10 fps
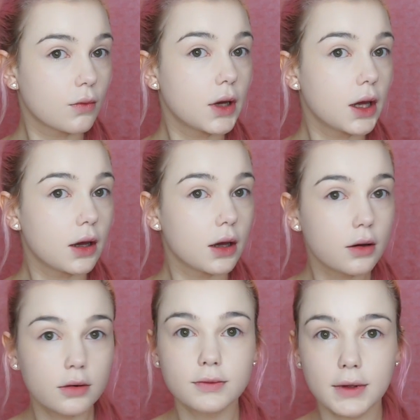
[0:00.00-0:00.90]

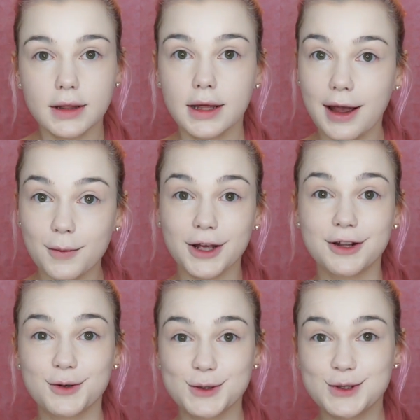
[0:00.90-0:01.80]
Wow. In the camera it
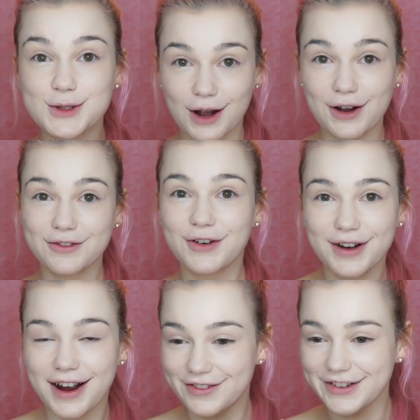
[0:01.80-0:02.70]
looks so full
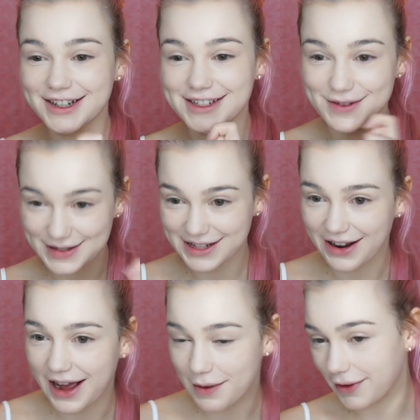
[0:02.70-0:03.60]
coverage, I'm so
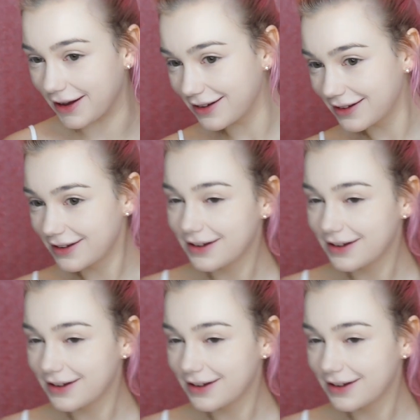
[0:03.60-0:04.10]
happy.